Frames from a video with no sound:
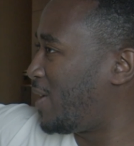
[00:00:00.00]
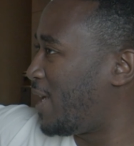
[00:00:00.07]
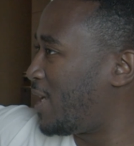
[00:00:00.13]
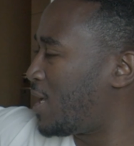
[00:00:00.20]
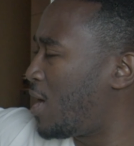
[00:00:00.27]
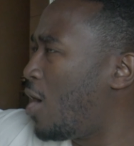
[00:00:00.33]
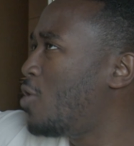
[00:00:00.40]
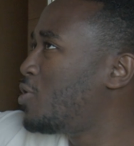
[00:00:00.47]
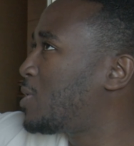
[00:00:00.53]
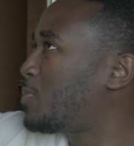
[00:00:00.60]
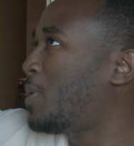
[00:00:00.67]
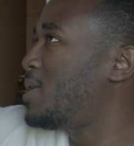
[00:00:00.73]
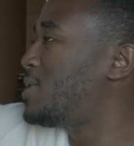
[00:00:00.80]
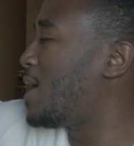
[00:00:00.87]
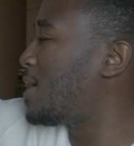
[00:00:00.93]
Like, oh, just
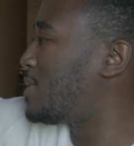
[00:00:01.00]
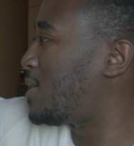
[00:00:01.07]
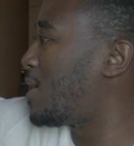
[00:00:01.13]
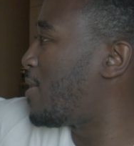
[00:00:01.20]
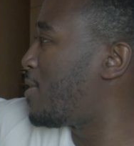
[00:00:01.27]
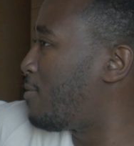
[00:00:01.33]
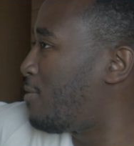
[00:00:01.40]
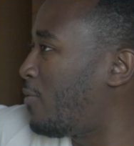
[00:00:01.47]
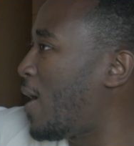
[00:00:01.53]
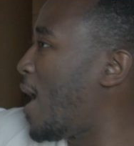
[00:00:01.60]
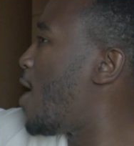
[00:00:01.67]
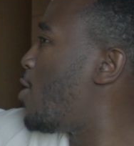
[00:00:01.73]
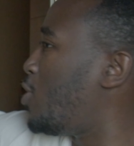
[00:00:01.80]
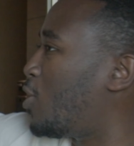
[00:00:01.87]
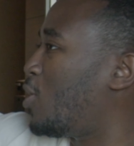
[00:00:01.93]
put a deck together of
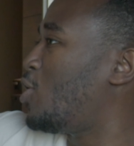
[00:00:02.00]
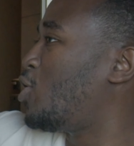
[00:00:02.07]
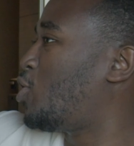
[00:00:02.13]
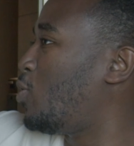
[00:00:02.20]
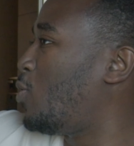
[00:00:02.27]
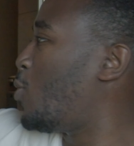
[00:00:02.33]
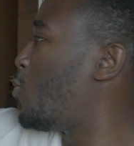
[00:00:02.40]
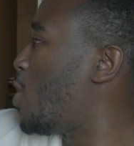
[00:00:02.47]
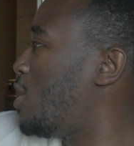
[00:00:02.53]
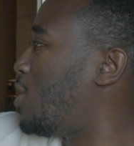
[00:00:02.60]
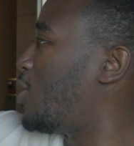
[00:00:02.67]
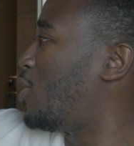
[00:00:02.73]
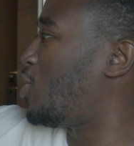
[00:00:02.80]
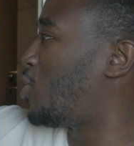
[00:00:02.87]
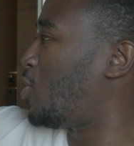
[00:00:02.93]
how you're going to shoot it, where you're
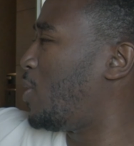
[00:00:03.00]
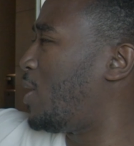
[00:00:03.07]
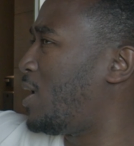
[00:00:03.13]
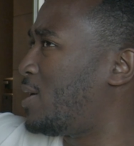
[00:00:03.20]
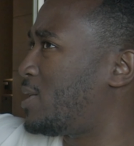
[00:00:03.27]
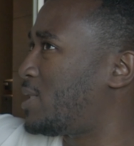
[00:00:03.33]
going to shoot it.